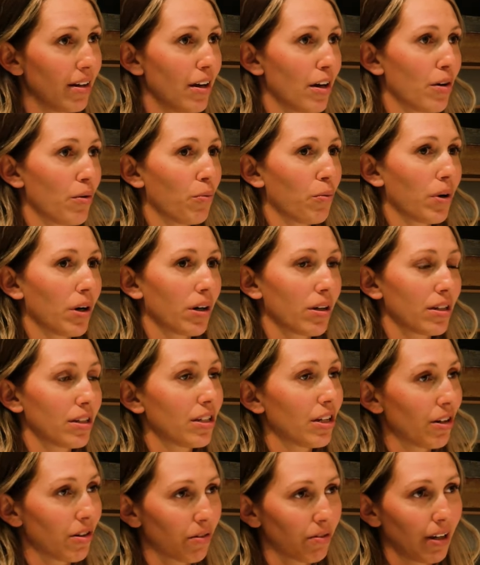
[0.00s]
Right. We're
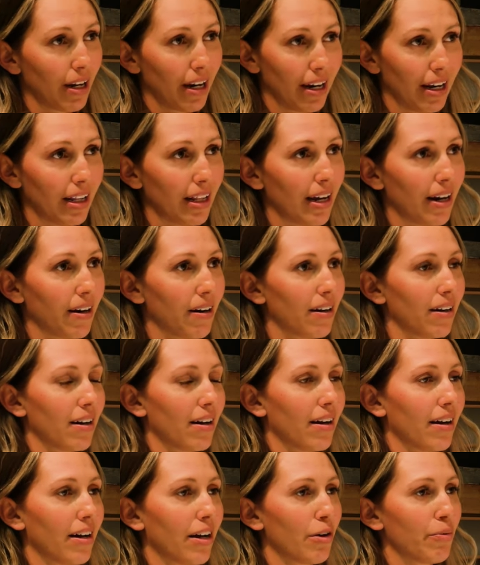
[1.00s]
still getting there,
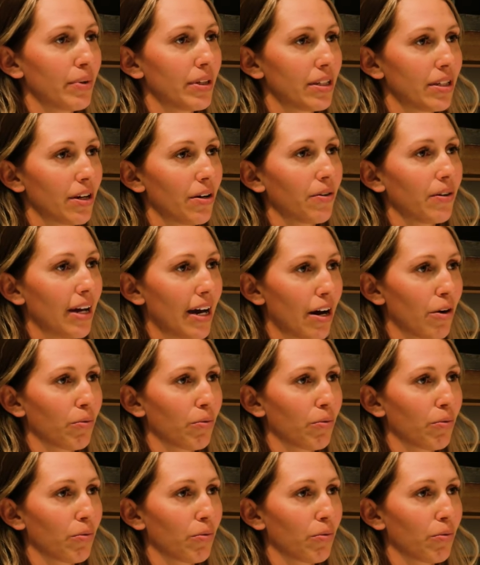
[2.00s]
um, and so yeah,